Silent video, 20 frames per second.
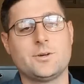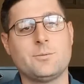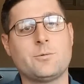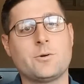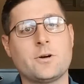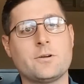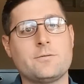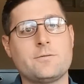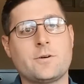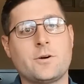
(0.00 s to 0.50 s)
Good
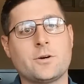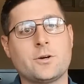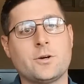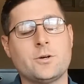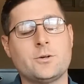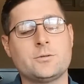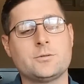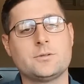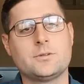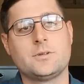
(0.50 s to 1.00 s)
morning,
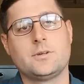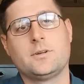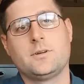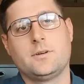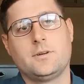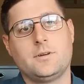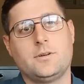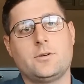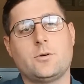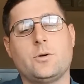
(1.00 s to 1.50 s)
Fargo.
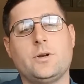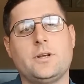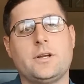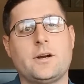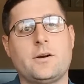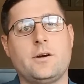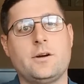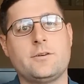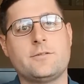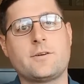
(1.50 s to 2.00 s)
Tony
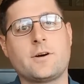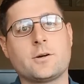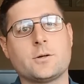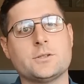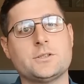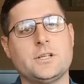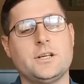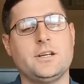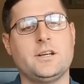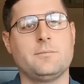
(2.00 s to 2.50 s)
Gehrig,
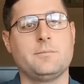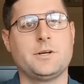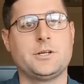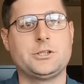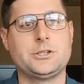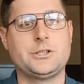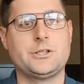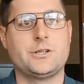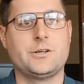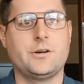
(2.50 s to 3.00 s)
Fargo City
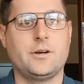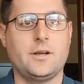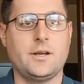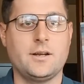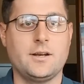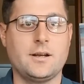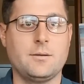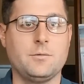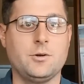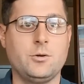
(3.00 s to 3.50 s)
Commissioner,
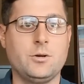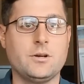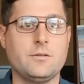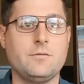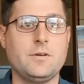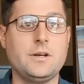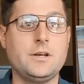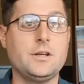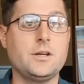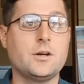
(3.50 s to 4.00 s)
and I'm doing a
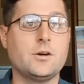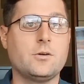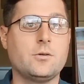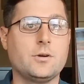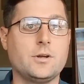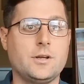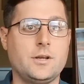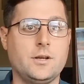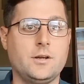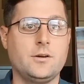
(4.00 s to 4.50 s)

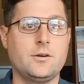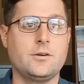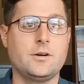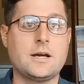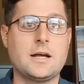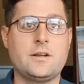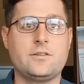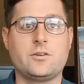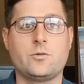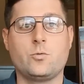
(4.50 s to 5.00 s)
video here
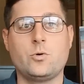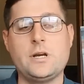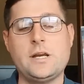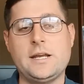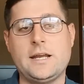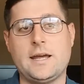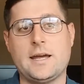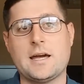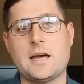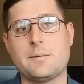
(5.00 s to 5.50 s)
not as a
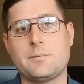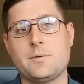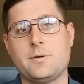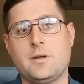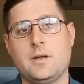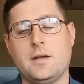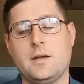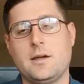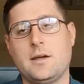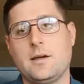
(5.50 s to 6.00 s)
recap,
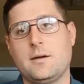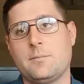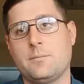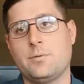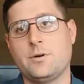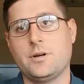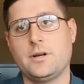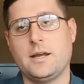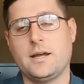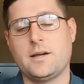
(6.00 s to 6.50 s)

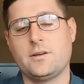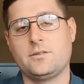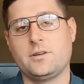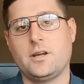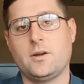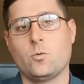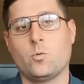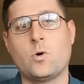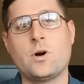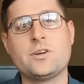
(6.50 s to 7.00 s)
but as
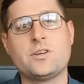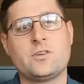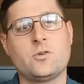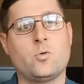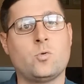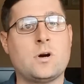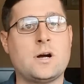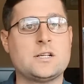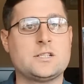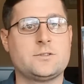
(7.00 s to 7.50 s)
a what
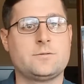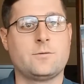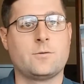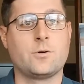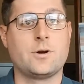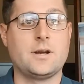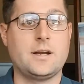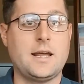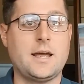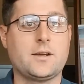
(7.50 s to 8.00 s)
to watch
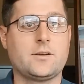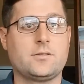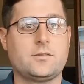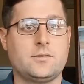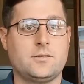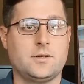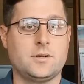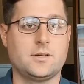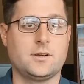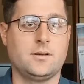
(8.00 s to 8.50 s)
for
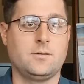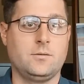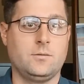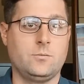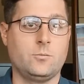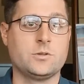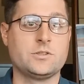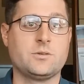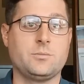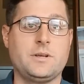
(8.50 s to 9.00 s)
next,
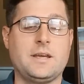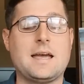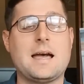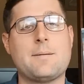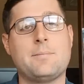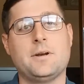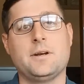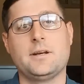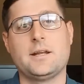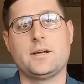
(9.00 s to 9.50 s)
what's going to be
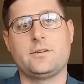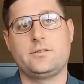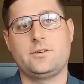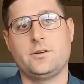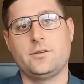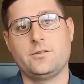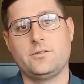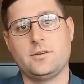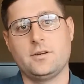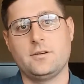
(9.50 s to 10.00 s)
happening next
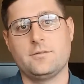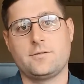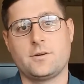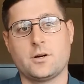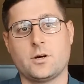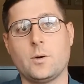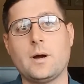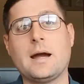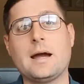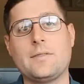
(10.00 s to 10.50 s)
year in the city of
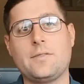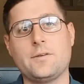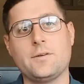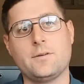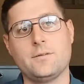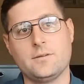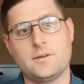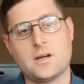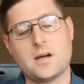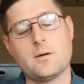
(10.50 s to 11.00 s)
Fargo at
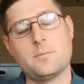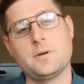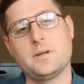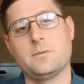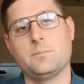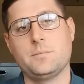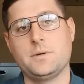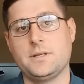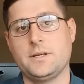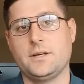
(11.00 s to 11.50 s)
the
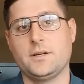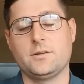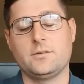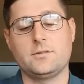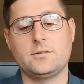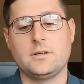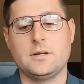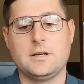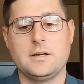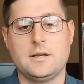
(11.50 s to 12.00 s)
coming
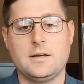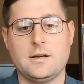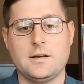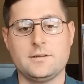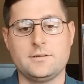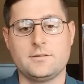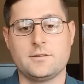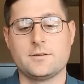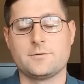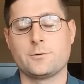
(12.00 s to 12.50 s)
meetings.
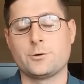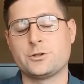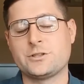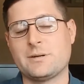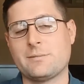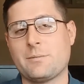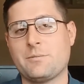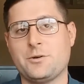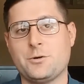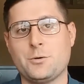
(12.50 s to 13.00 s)
This is the first
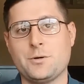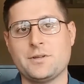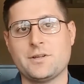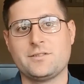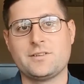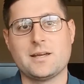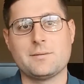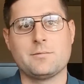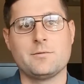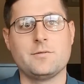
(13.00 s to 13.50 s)
time I'm doing
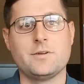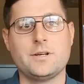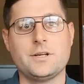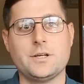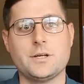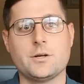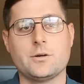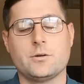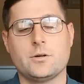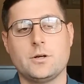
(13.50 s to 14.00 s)
this type of
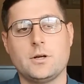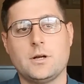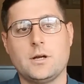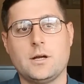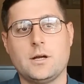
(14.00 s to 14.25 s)
video,